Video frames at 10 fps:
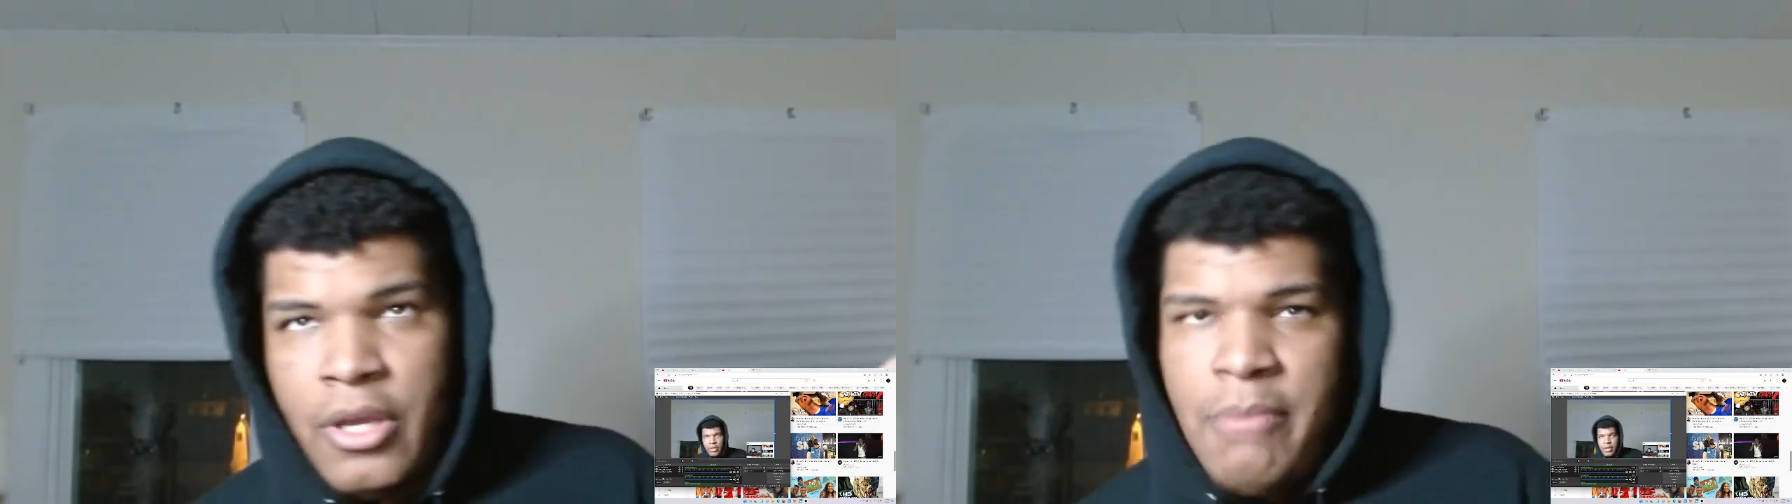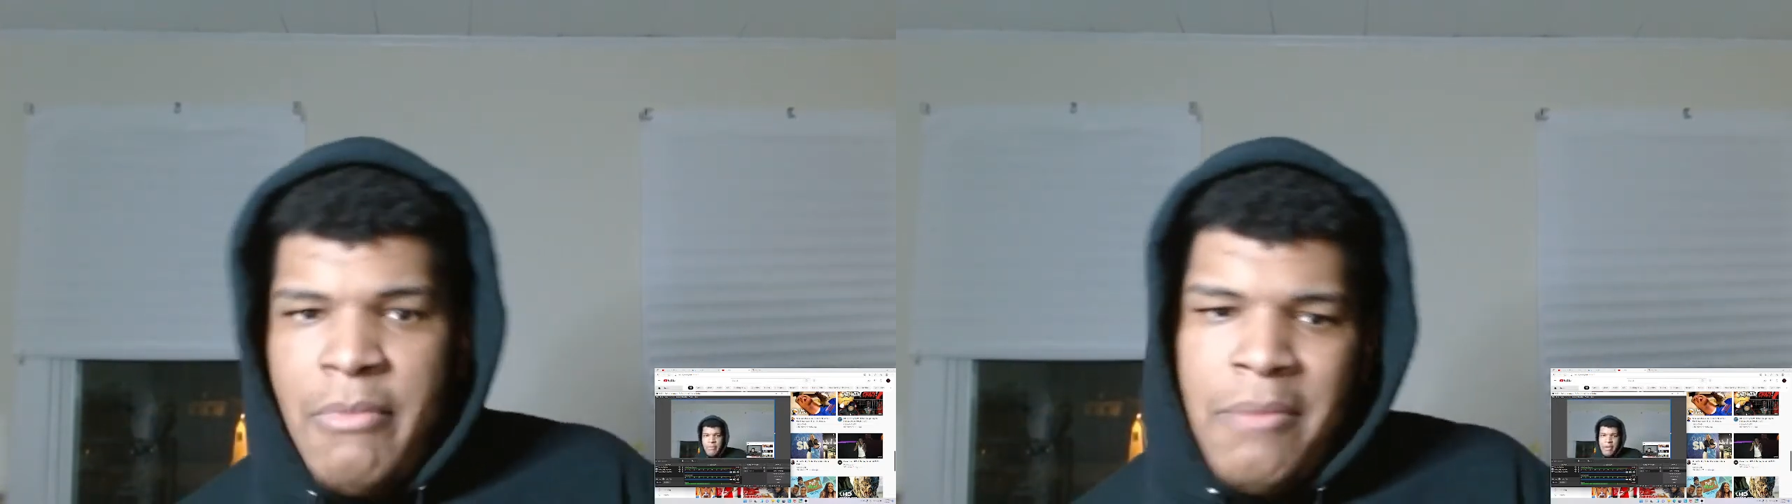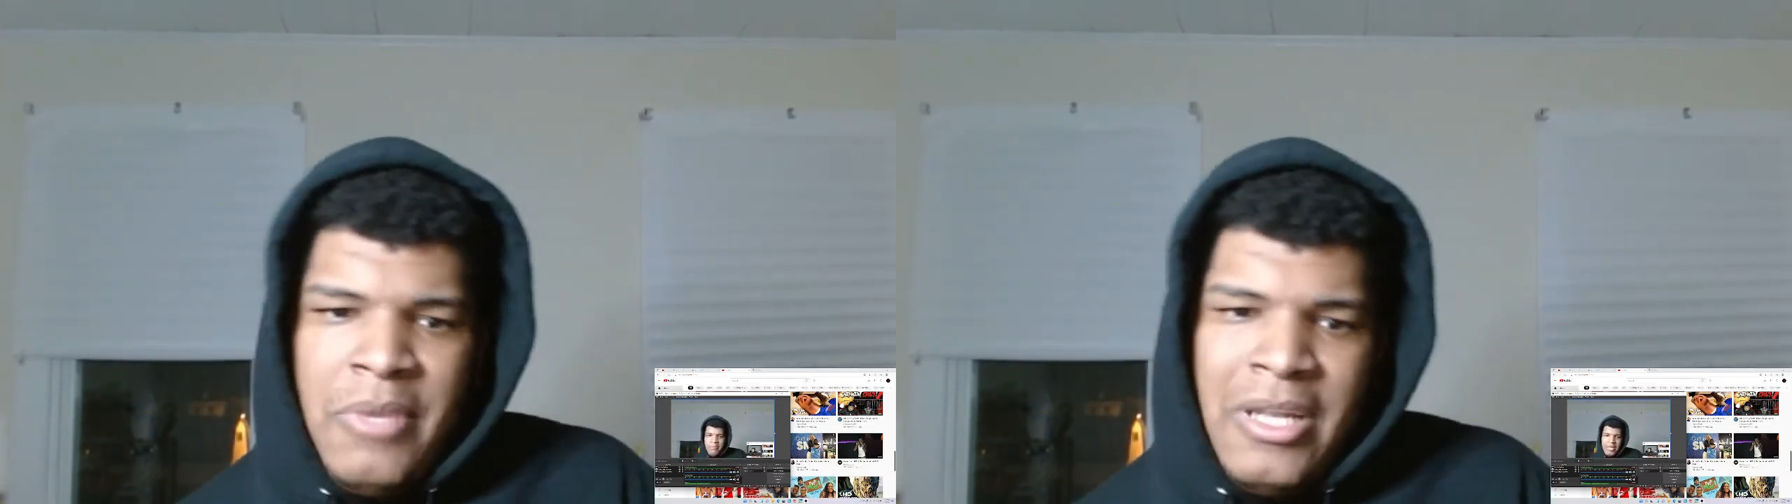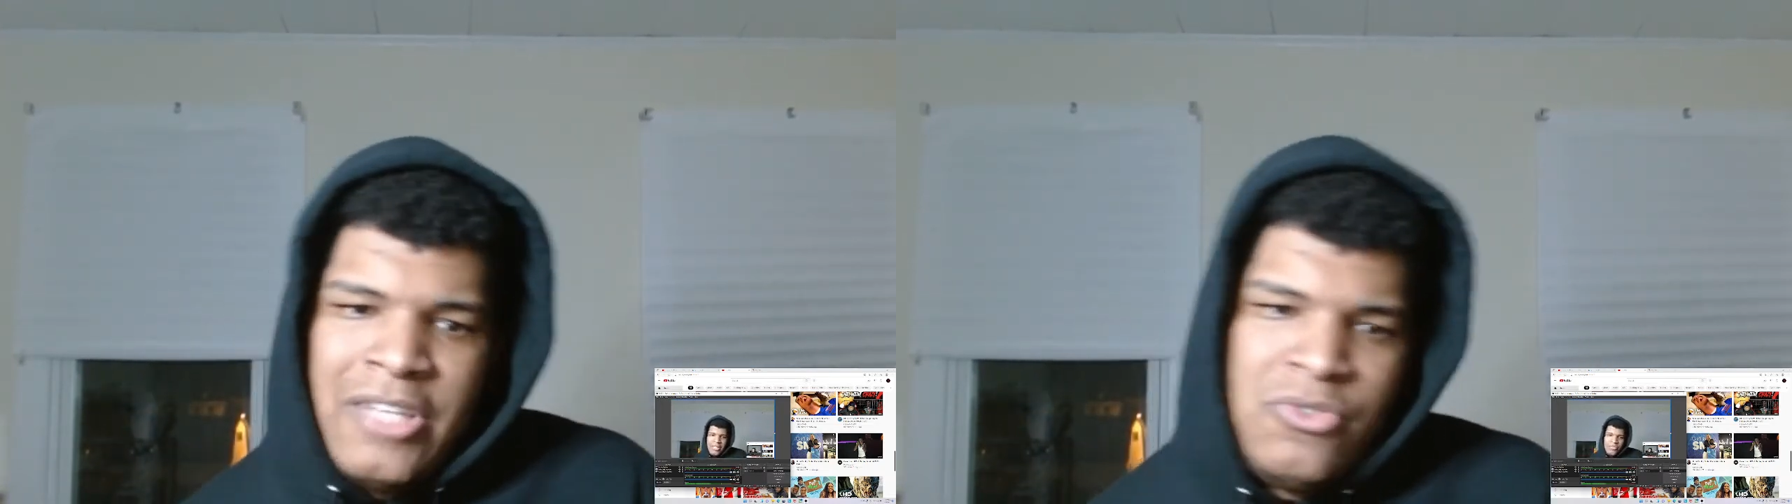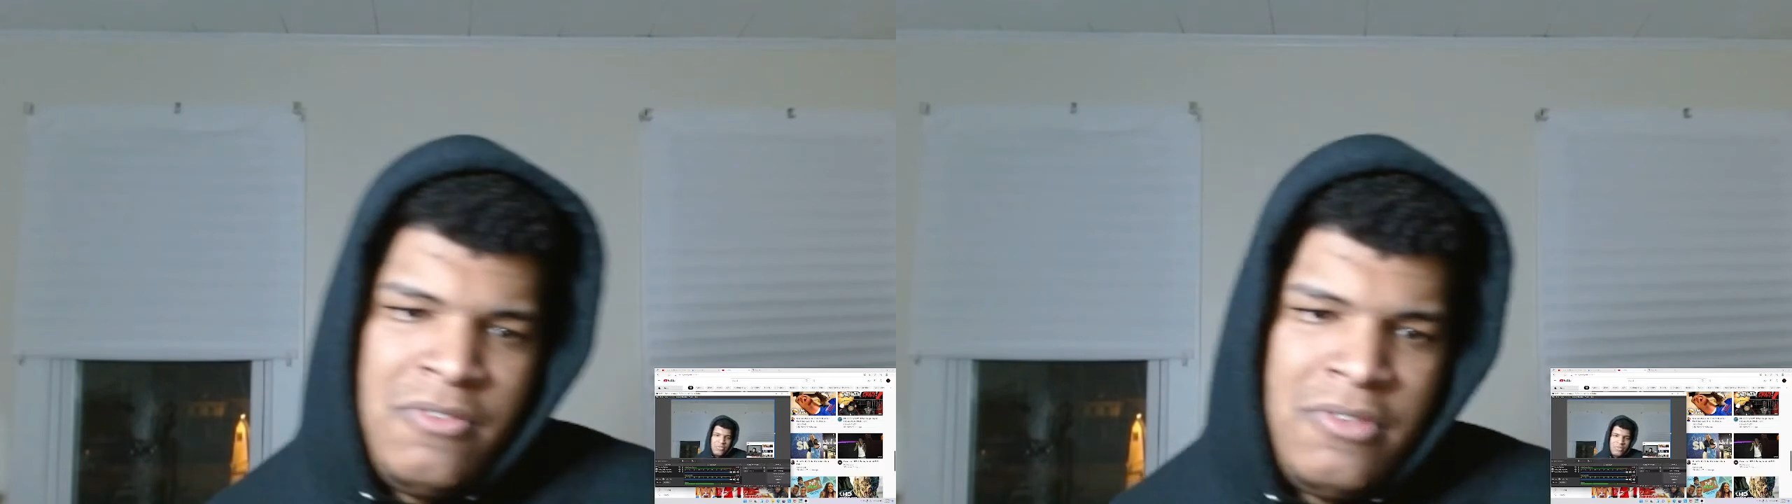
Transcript: it might be like three